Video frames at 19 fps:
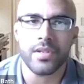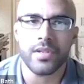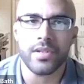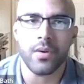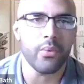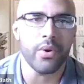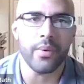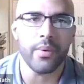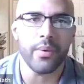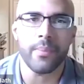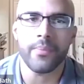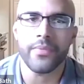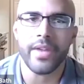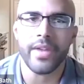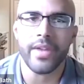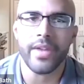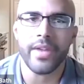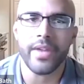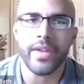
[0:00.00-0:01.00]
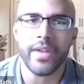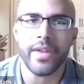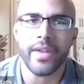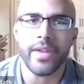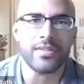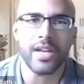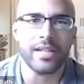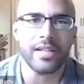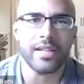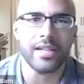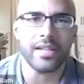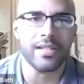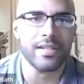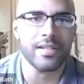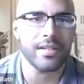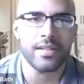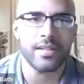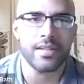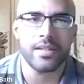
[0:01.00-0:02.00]
We're at these
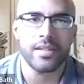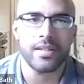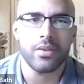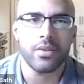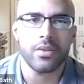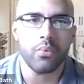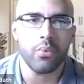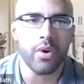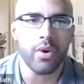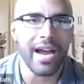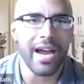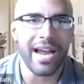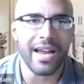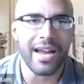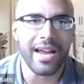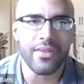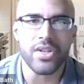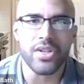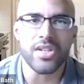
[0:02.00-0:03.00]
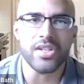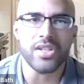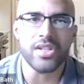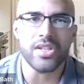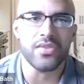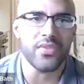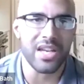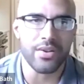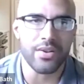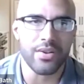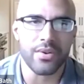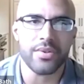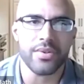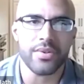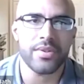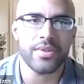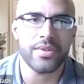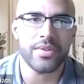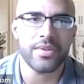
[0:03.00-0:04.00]
events, we're at these
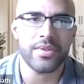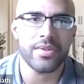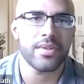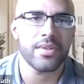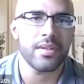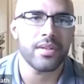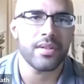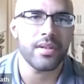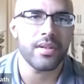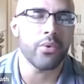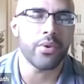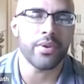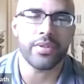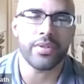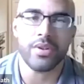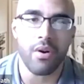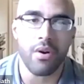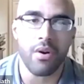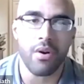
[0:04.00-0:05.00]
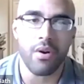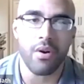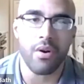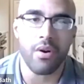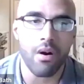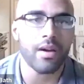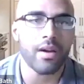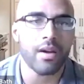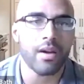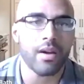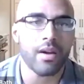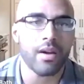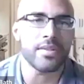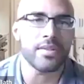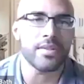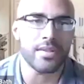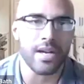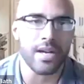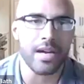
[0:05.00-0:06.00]
vendors, we're talking to
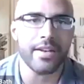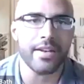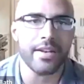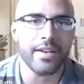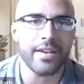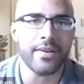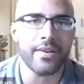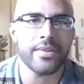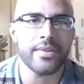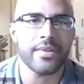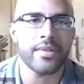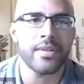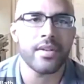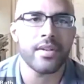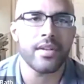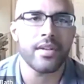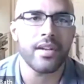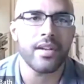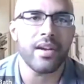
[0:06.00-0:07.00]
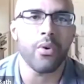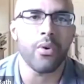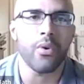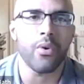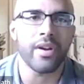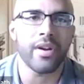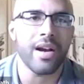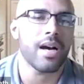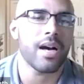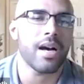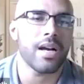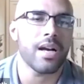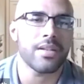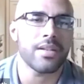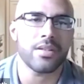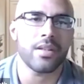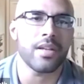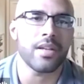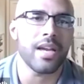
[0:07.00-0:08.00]
these designers, and we're
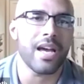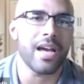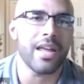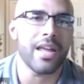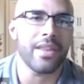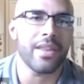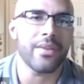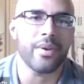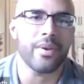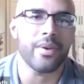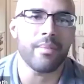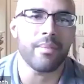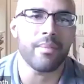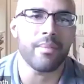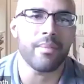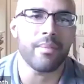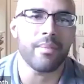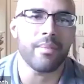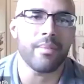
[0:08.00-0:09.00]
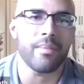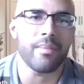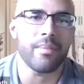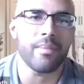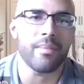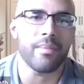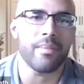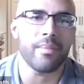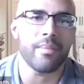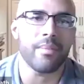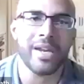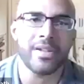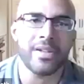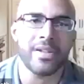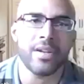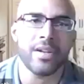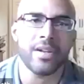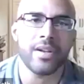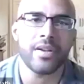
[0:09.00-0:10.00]
constantly gathering more and more
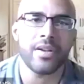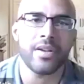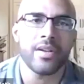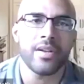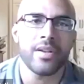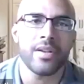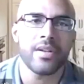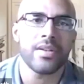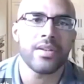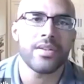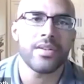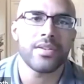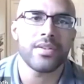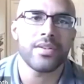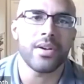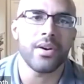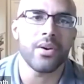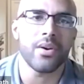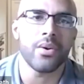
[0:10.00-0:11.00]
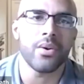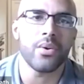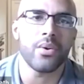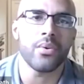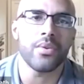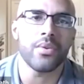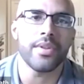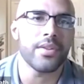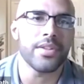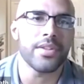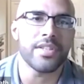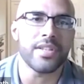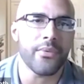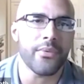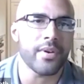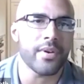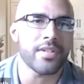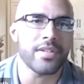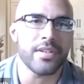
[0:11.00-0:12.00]
information. So the
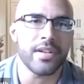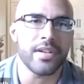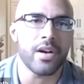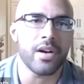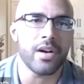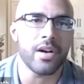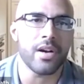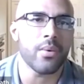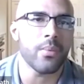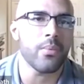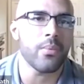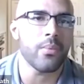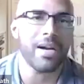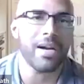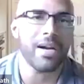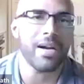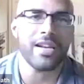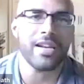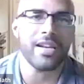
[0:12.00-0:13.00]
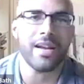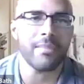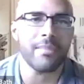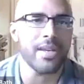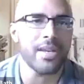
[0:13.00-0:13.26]
difference, I might not